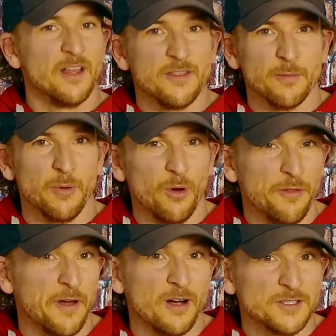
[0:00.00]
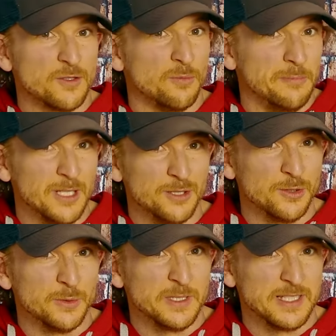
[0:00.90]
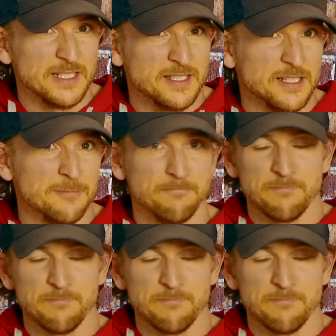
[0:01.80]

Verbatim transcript: They're both also mildew resistant.